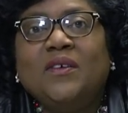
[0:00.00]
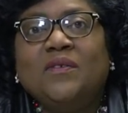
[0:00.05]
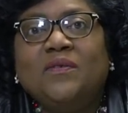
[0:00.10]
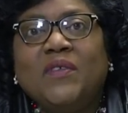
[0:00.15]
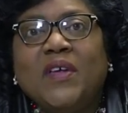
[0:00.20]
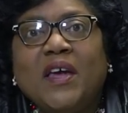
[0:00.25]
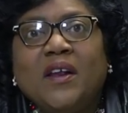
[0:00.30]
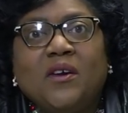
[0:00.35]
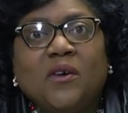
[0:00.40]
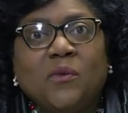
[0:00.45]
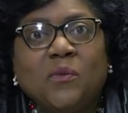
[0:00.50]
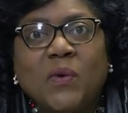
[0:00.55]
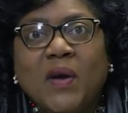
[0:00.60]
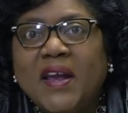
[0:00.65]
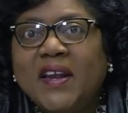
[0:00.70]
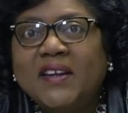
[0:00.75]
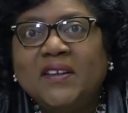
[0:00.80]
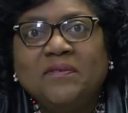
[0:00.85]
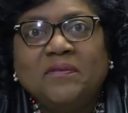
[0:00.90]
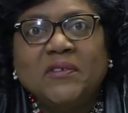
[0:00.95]
that are
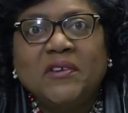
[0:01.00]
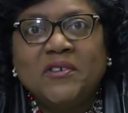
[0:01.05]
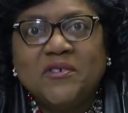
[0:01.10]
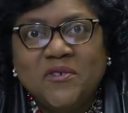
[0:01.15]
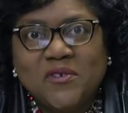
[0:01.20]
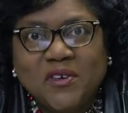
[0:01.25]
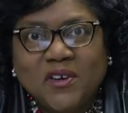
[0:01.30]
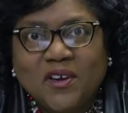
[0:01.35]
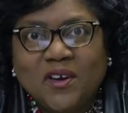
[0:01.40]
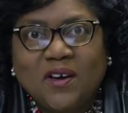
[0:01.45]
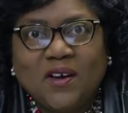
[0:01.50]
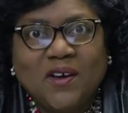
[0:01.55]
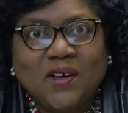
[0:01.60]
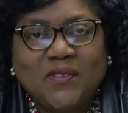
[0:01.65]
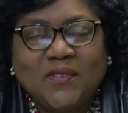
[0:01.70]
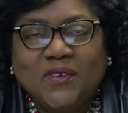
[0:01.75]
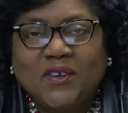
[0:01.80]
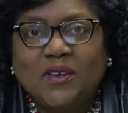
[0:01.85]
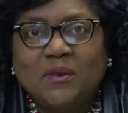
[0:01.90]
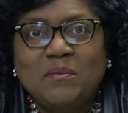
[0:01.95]
waiting for you to call
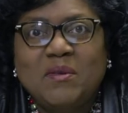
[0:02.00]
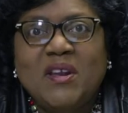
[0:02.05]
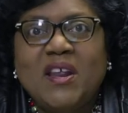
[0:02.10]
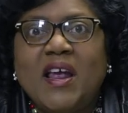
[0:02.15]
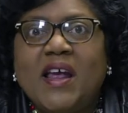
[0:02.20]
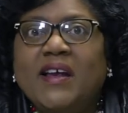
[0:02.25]
them and